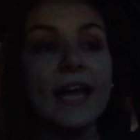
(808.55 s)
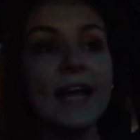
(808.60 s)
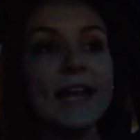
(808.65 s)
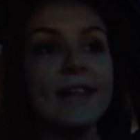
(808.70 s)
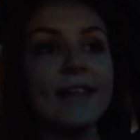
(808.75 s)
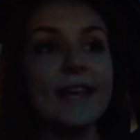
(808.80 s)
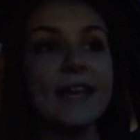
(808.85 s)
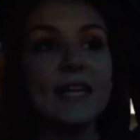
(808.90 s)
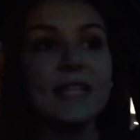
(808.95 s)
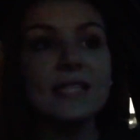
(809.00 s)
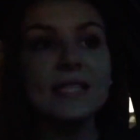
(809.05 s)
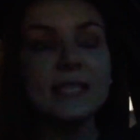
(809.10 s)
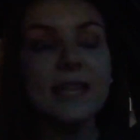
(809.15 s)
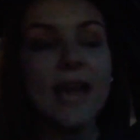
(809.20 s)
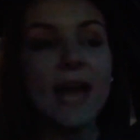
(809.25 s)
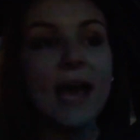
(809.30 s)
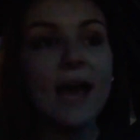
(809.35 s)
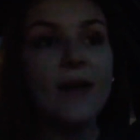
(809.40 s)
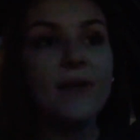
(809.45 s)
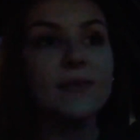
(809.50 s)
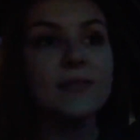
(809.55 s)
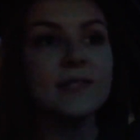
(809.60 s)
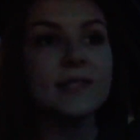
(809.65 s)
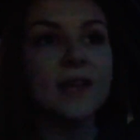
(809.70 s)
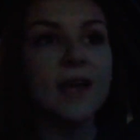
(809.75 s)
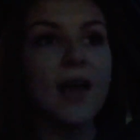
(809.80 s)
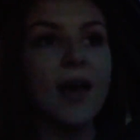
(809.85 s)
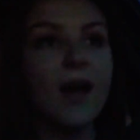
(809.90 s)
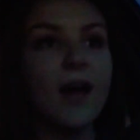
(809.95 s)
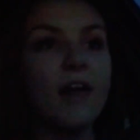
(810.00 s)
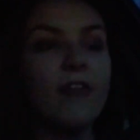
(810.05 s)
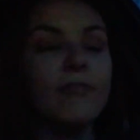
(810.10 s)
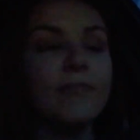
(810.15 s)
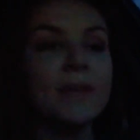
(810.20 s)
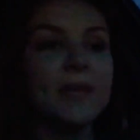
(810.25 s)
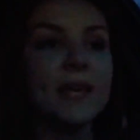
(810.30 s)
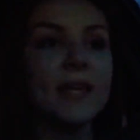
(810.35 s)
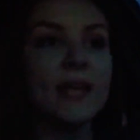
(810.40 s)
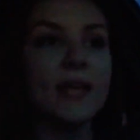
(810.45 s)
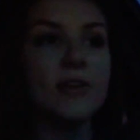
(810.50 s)
and the ins and outs of
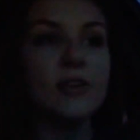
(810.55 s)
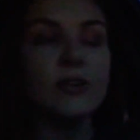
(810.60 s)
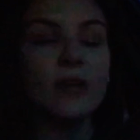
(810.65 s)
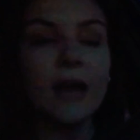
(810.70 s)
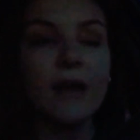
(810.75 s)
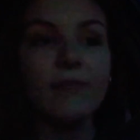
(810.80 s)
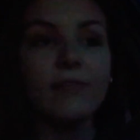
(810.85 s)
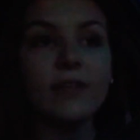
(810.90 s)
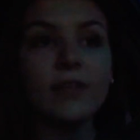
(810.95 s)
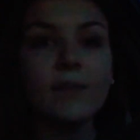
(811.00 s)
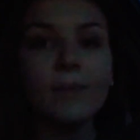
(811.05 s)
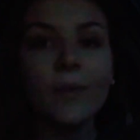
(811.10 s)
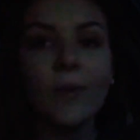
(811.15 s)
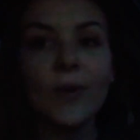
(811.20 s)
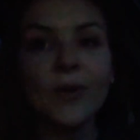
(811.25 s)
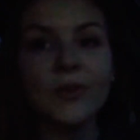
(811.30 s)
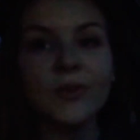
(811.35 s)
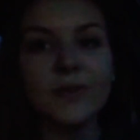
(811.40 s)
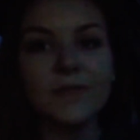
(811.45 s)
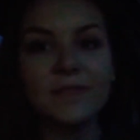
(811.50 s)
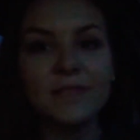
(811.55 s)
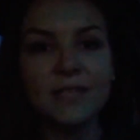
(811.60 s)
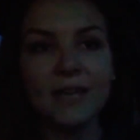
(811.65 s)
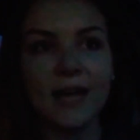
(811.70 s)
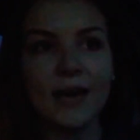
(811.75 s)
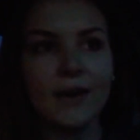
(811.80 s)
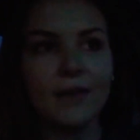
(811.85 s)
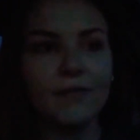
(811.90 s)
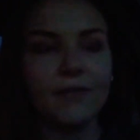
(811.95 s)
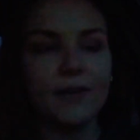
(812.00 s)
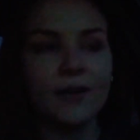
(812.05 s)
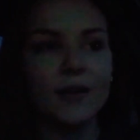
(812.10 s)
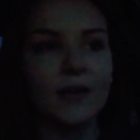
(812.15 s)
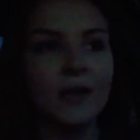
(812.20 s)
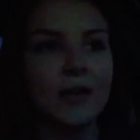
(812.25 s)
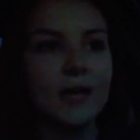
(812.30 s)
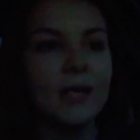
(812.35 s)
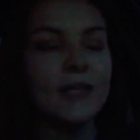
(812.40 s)
being a traveling portrait photographer.